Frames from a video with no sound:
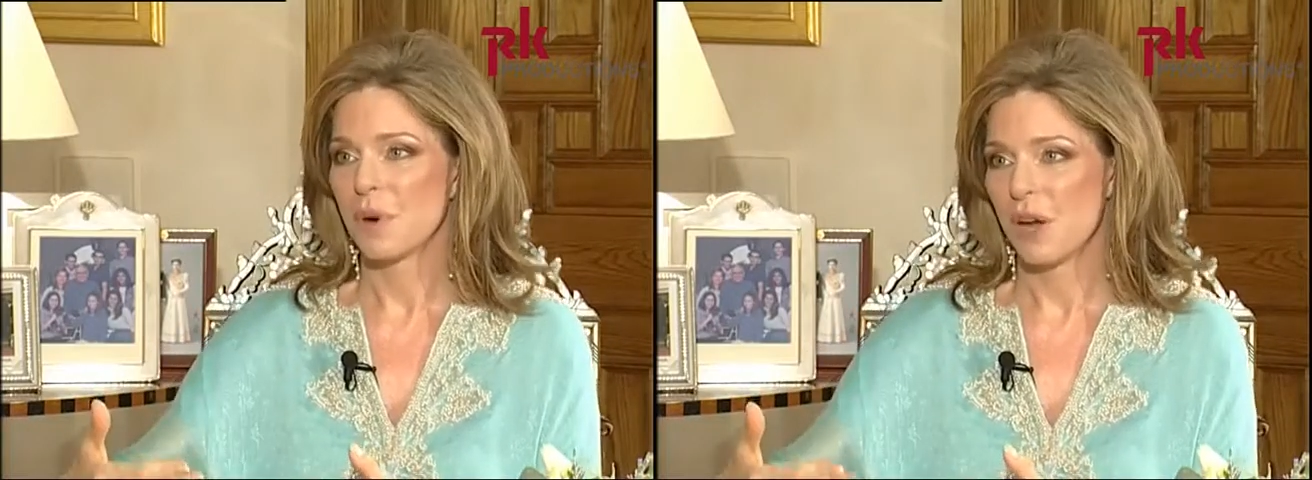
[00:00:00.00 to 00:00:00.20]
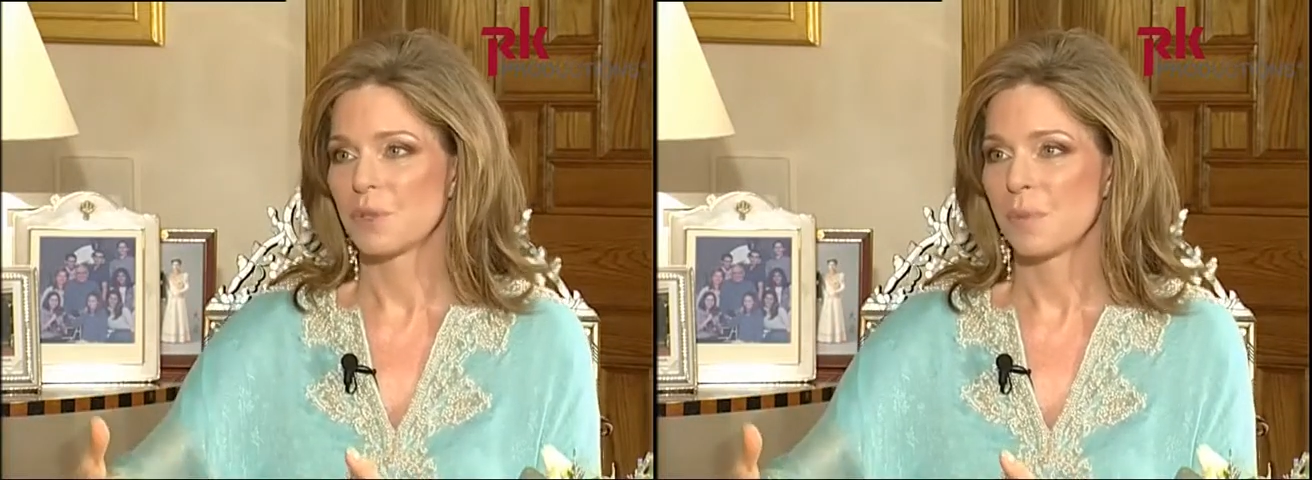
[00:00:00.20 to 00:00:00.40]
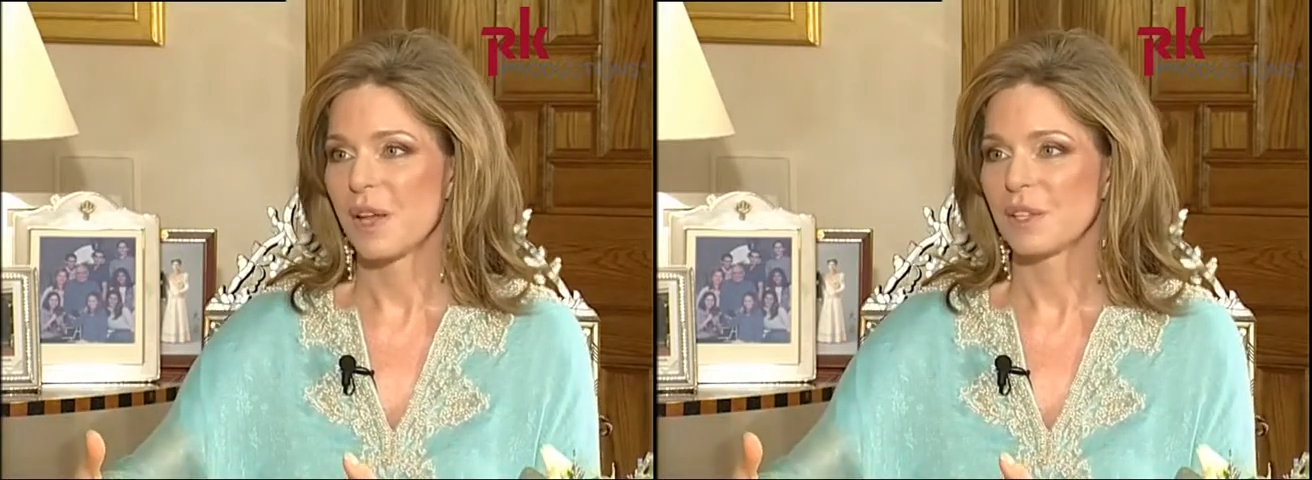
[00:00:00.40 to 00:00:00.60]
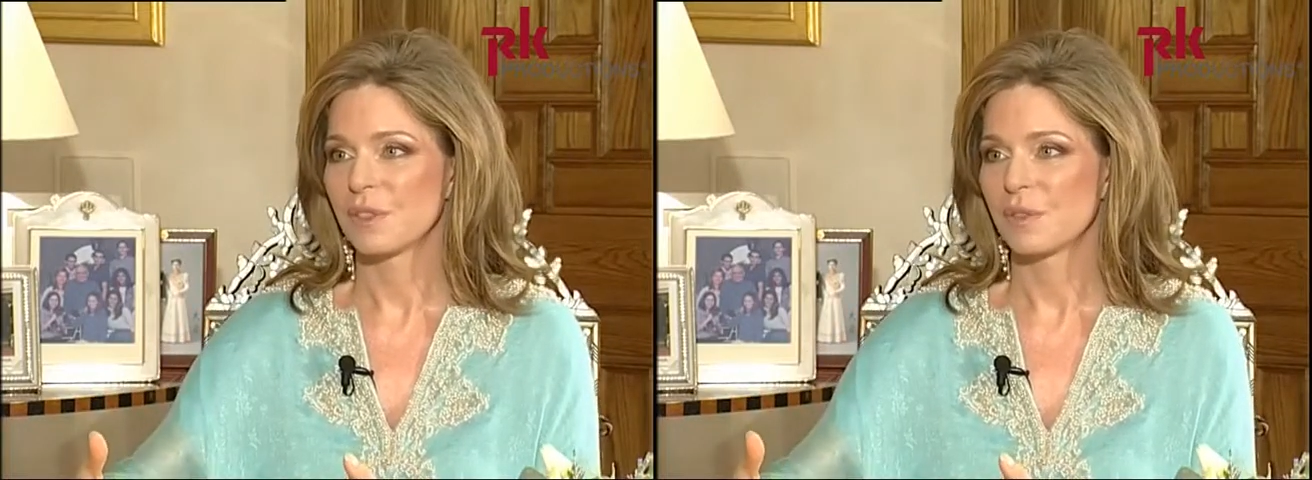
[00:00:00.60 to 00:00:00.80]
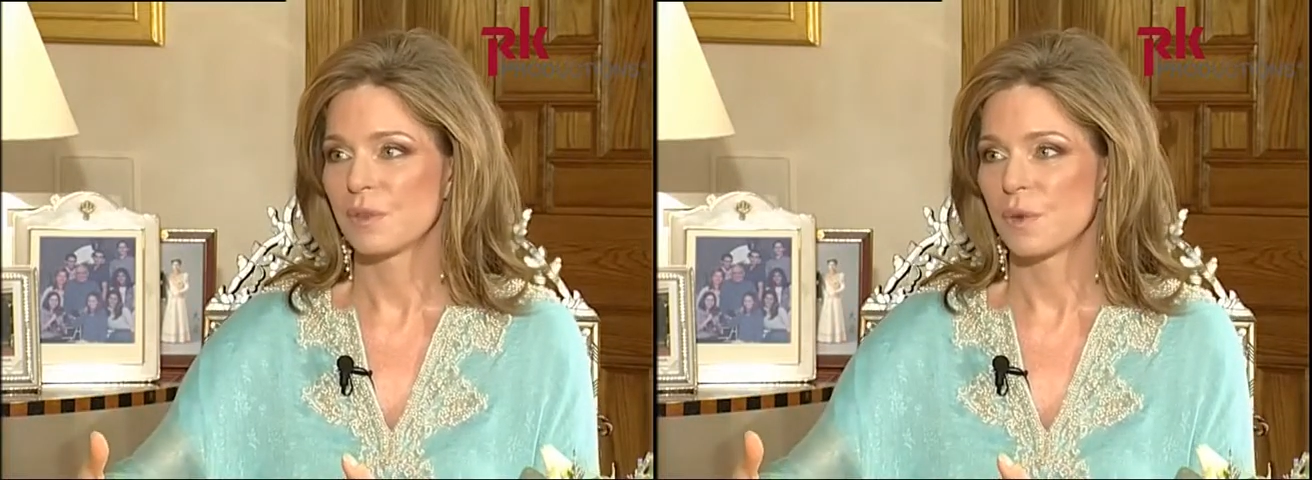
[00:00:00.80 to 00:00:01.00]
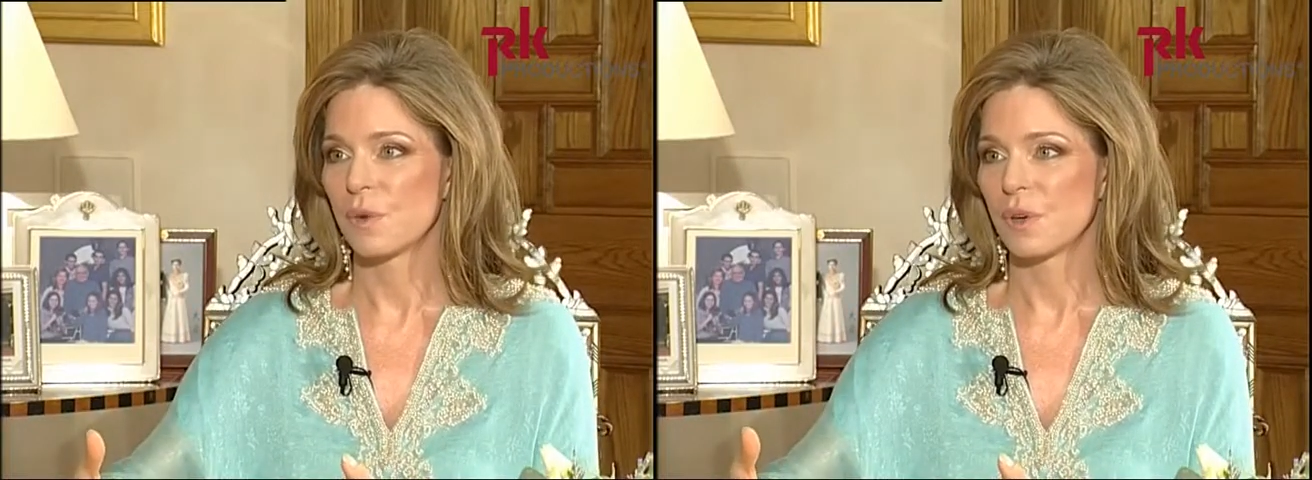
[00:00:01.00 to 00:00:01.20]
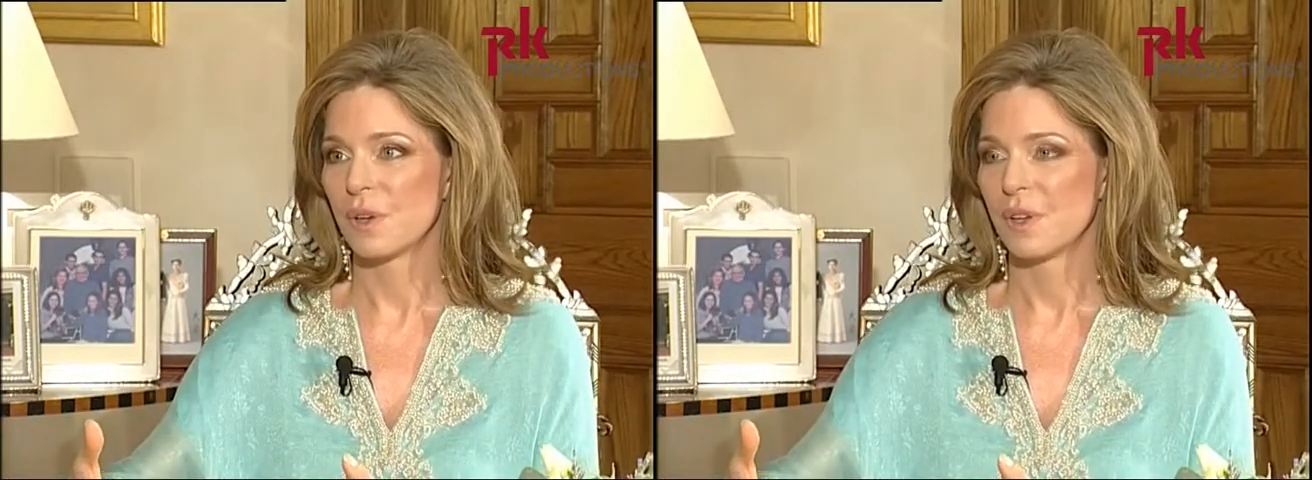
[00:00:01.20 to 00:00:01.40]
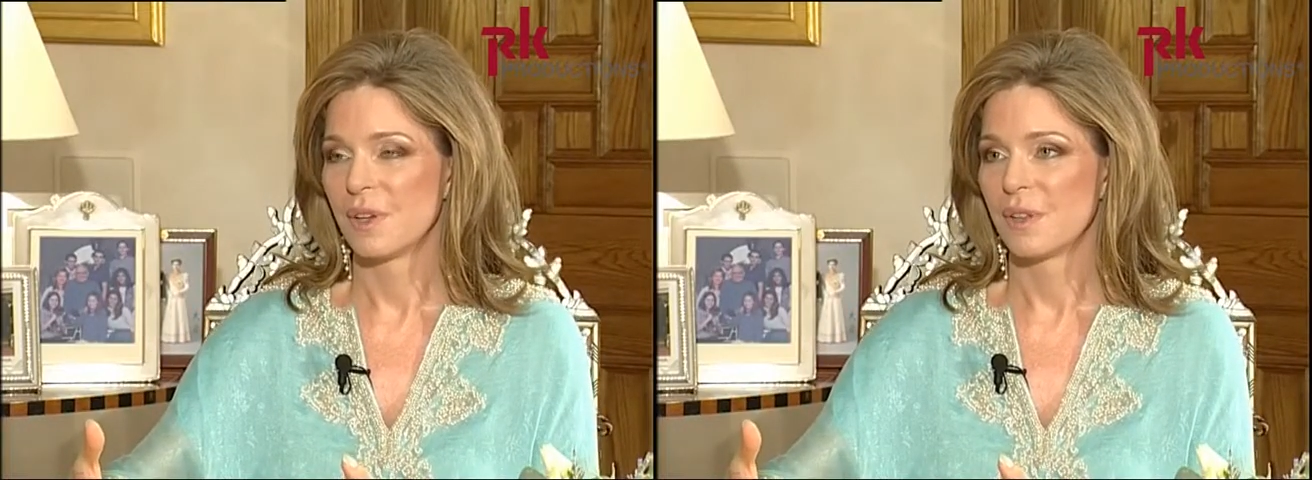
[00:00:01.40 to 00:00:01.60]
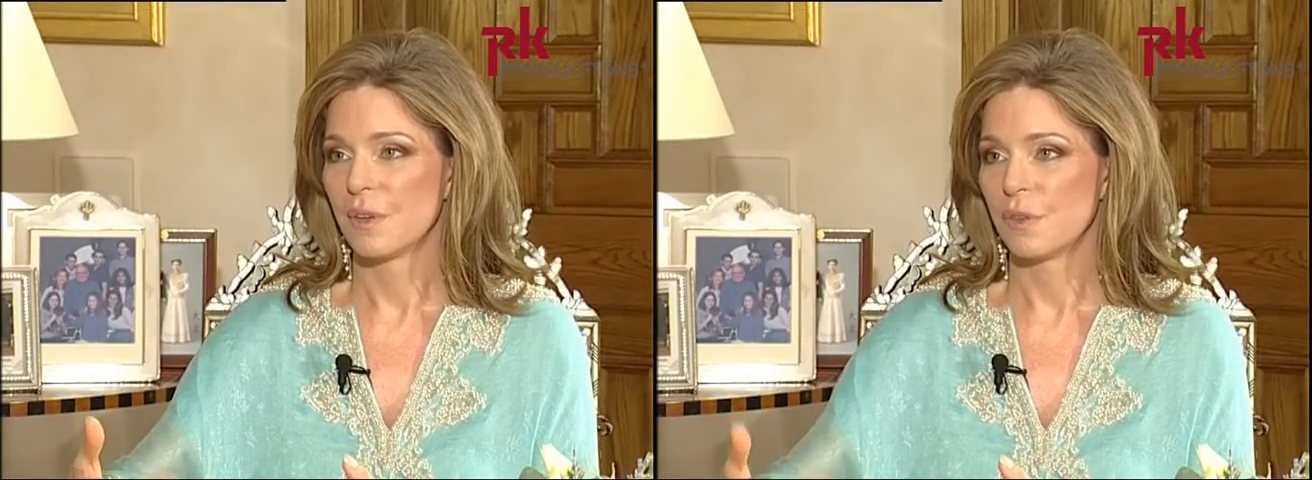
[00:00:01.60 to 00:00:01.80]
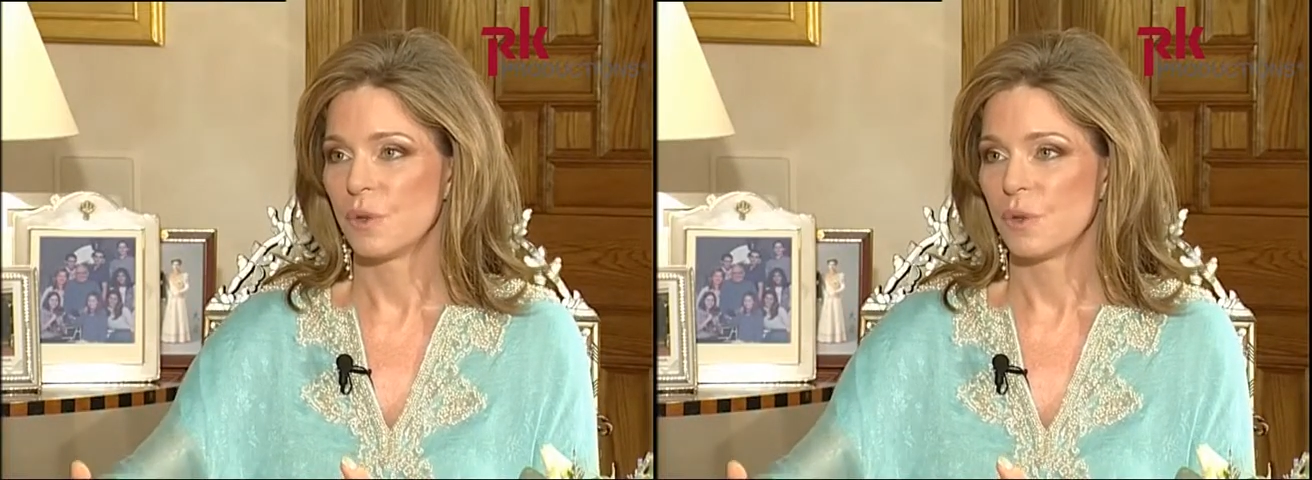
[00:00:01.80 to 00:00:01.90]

prospect for the